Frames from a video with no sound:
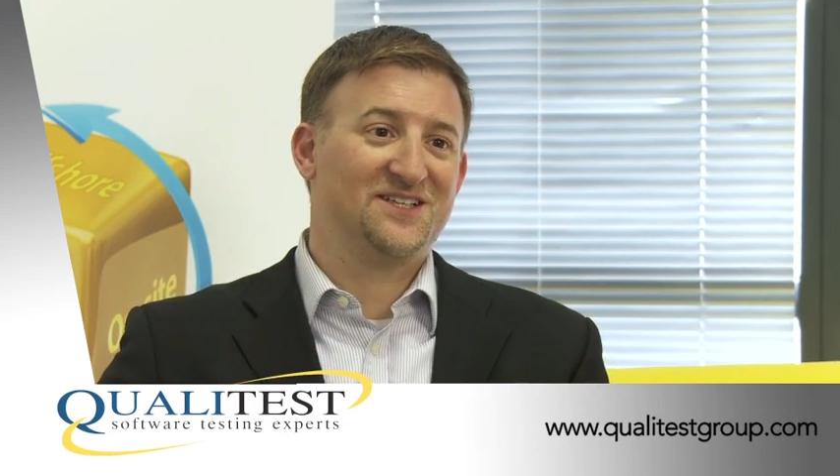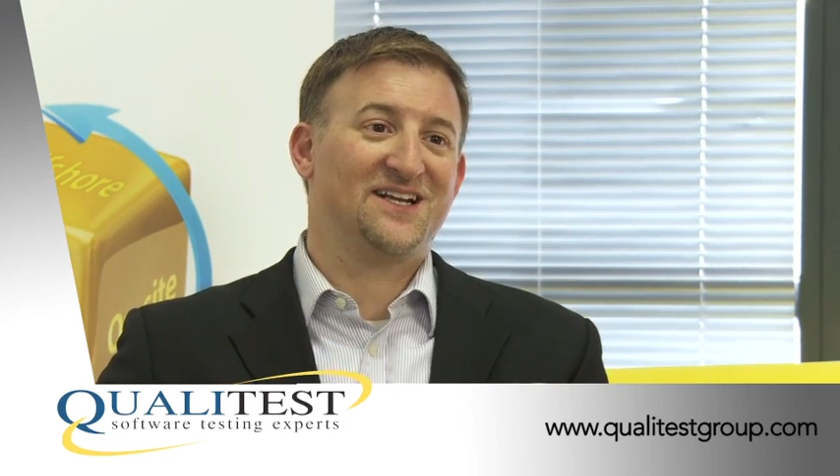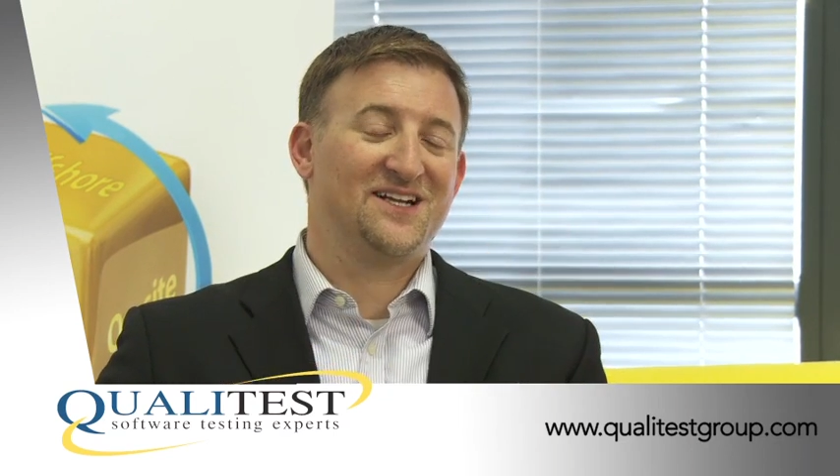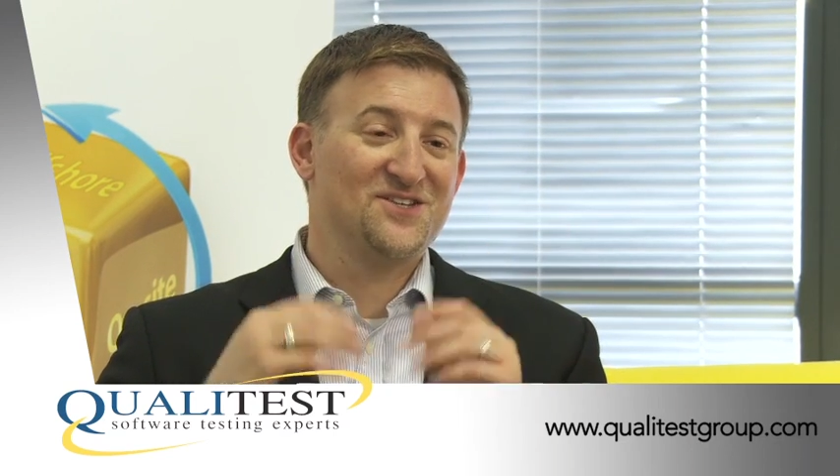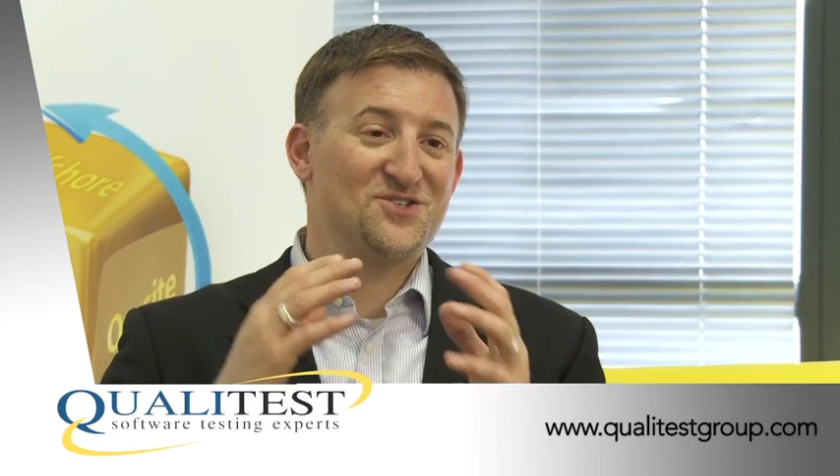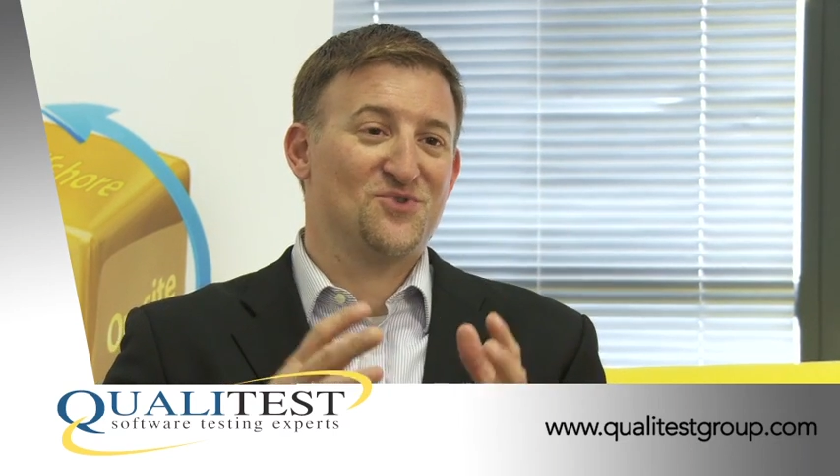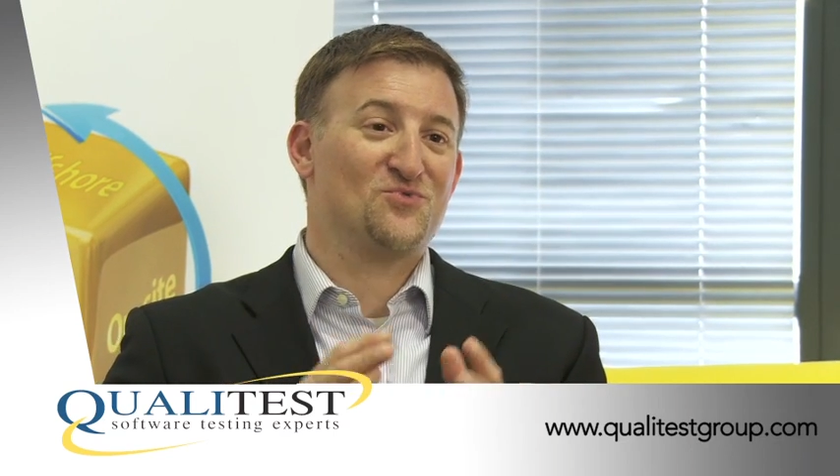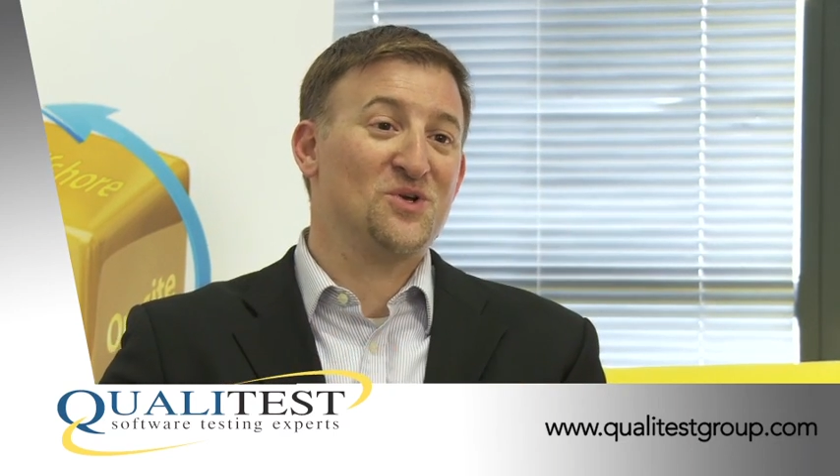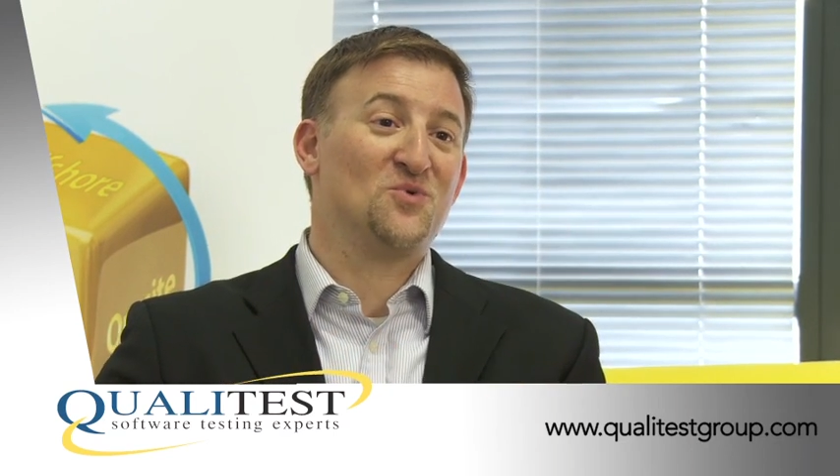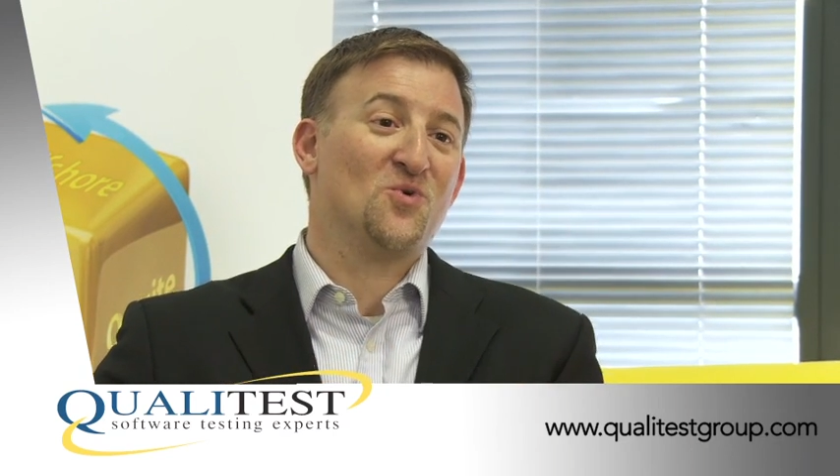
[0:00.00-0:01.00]
get it into the
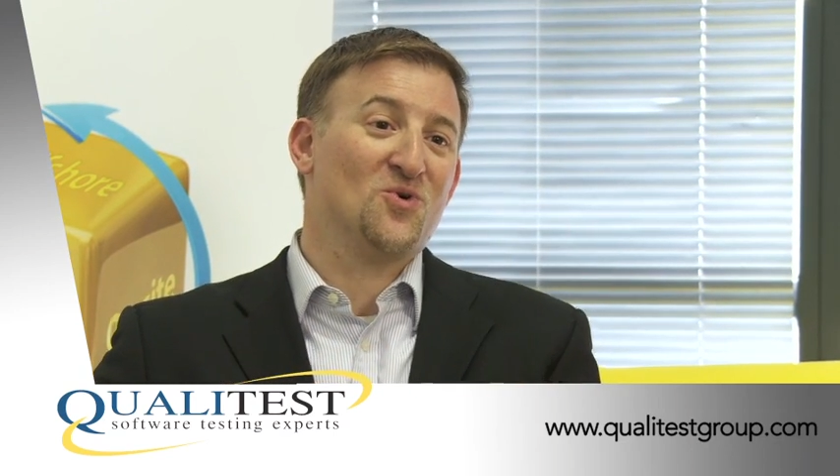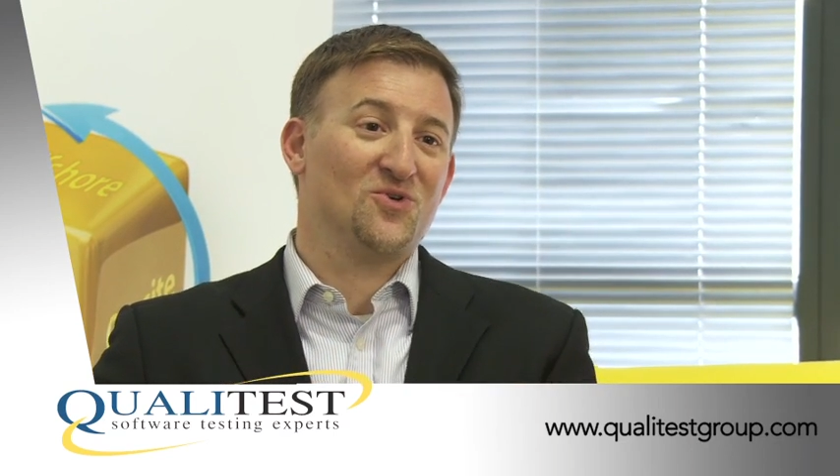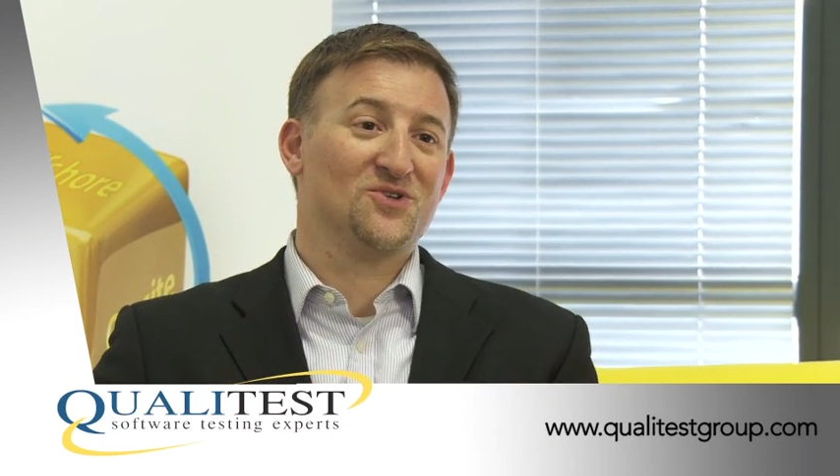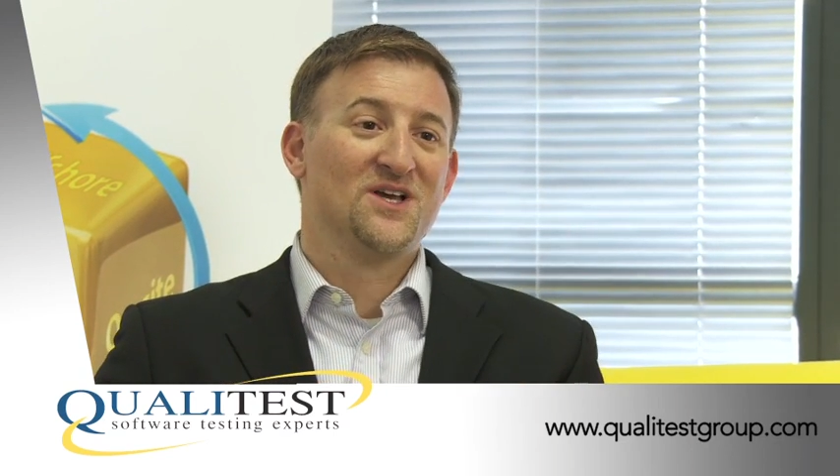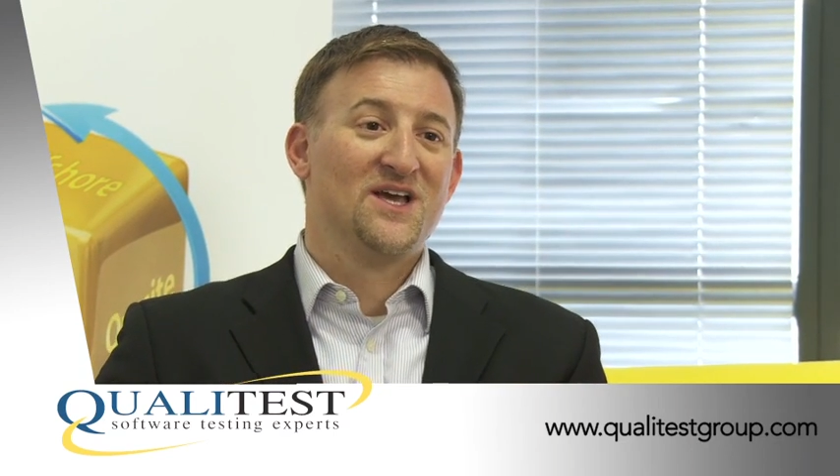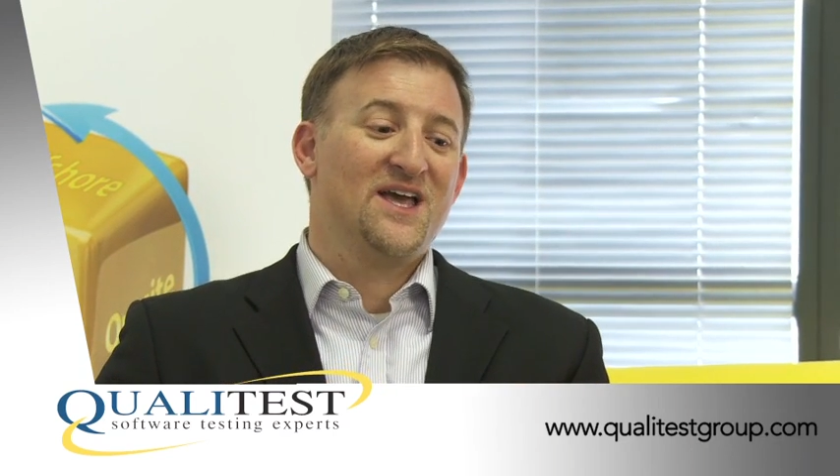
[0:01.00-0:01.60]
real world,